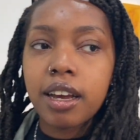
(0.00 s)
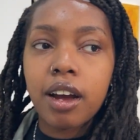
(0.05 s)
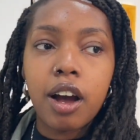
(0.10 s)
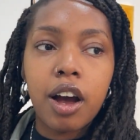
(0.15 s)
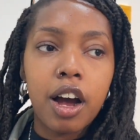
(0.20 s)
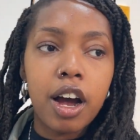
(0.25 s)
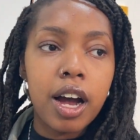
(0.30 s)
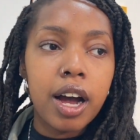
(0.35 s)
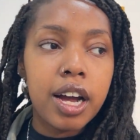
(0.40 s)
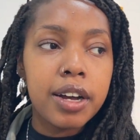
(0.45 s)

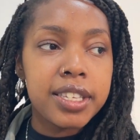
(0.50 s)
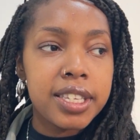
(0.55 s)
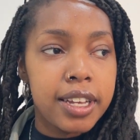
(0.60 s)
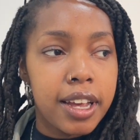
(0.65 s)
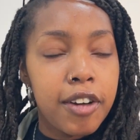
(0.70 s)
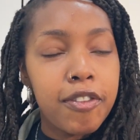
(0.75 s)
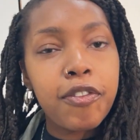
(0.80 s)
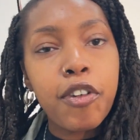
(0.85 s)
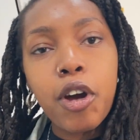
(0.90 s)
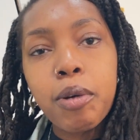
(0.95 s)

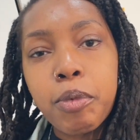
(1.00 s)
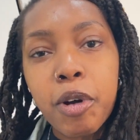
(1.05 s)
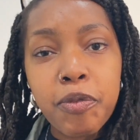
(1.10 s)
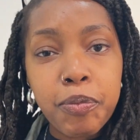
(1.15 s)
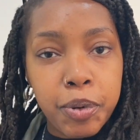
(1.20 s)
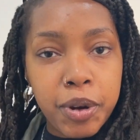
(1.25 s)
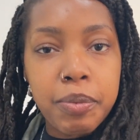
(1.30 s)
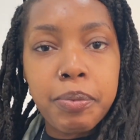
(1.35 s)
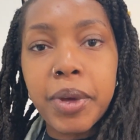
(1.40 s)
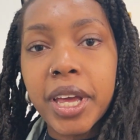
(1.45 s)
a form of
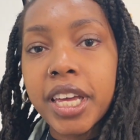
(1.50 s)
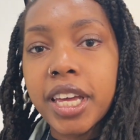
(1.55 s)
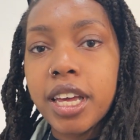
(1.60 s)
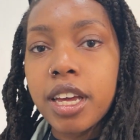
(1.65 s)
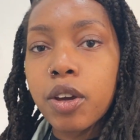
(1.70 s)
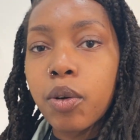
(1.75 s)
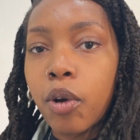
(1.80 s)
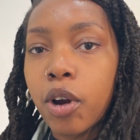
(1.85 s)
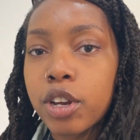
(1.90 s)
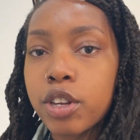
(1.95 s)

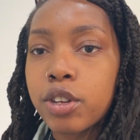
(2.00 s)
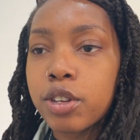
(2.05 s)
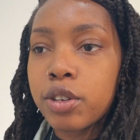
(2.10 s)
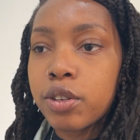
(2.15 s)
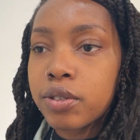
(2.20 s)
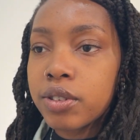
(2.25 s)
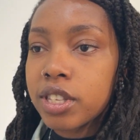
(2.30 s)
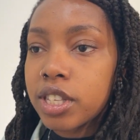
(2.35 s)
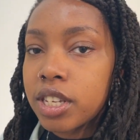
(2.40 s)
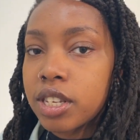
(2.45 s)
printmaking where you
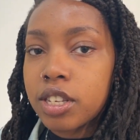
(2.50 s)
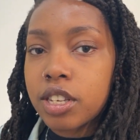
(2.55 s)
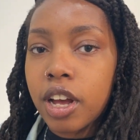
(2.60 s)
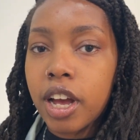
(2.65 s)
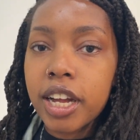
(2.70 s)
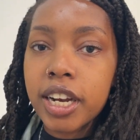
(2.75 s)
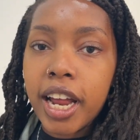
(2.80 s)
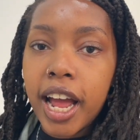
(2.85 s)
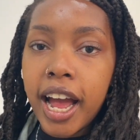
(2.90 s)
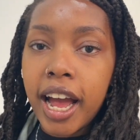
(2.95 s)
use the
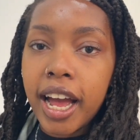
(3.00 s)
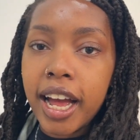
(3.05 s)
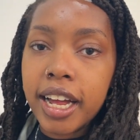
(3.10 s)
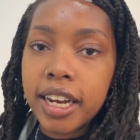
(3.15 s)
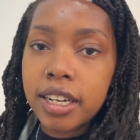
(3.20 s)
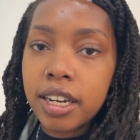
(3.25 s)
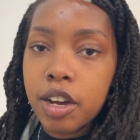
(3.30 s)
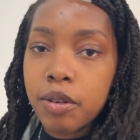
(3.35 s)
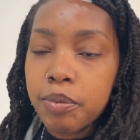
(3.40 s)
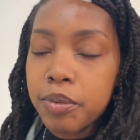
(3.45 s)
sun
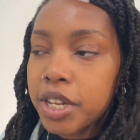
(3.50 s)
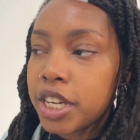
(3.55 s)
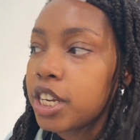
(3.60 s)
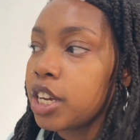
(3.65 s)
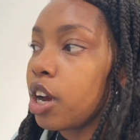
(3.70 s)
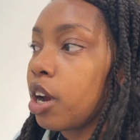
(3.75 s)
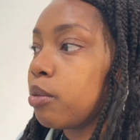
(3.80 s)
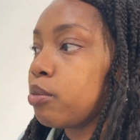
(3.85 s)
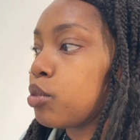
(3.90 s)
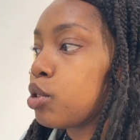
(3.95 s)
and a
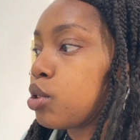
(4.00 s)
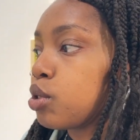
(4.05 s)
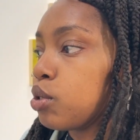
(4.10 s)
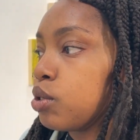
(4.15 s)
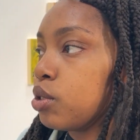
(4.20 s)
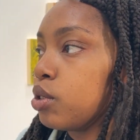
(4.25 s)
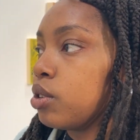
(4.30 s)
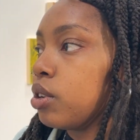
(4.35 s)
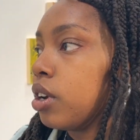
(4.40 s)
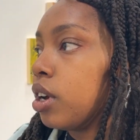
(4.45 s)
medium
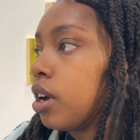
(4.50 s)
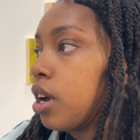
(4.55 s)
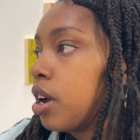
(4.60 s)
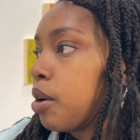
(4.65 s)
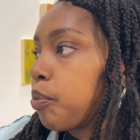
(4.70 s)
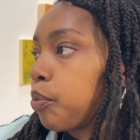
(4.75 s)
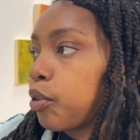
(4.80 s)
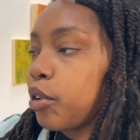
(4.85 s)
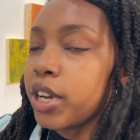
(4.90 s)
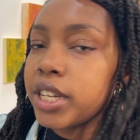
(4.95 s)
to
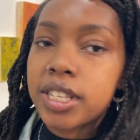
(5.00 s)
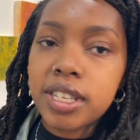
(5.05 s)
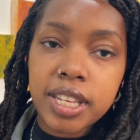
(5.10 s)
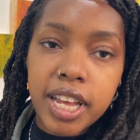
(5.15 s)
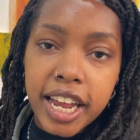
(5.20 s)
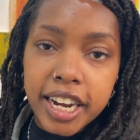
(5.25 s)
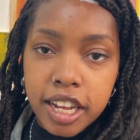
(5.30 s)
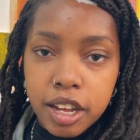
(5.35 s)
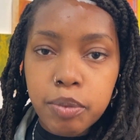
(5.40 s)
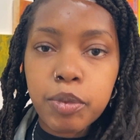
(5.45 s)
print
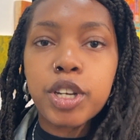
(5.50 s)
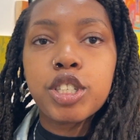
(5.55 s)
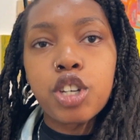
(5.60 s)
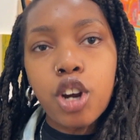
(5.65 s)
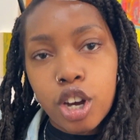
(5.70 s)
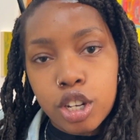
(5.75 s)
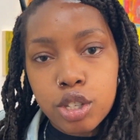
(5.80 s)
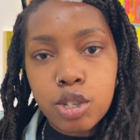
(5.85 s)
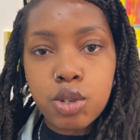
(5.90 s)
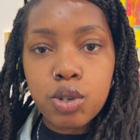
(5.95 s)
an image
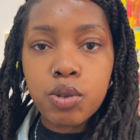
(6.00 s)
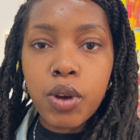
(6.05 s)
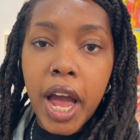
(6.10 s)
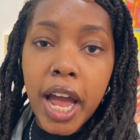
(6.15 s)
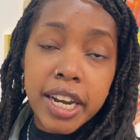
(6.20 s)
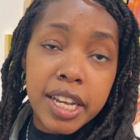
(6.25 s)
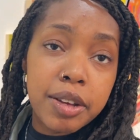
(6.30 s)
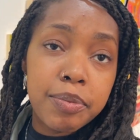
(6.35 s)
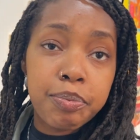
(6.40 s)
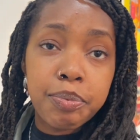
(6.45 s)
onto
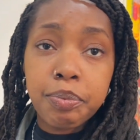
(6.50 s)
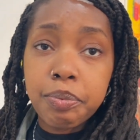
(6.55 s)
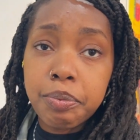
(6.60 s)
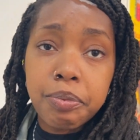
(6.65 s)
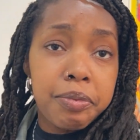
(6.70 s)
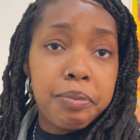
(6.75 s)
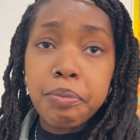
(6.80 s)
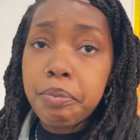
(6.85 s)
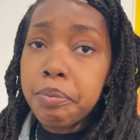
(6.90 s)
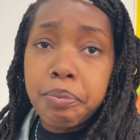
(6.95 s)
any
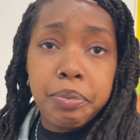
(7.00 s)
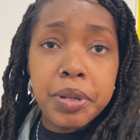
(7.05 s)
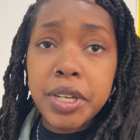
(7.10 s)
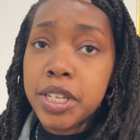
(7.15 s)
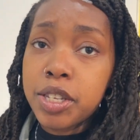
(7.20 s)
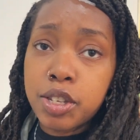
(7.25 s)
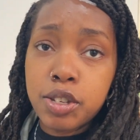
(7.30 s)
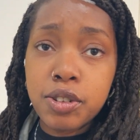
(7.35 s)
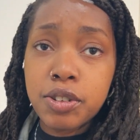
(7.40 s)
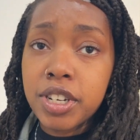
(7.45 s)

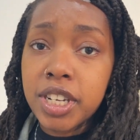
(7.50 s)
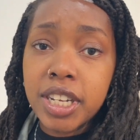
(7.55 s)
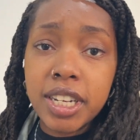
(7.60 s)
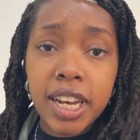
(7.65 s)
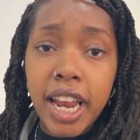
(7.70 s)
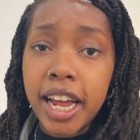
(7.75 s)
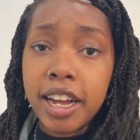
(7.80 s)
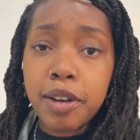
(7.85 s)
piece you need, like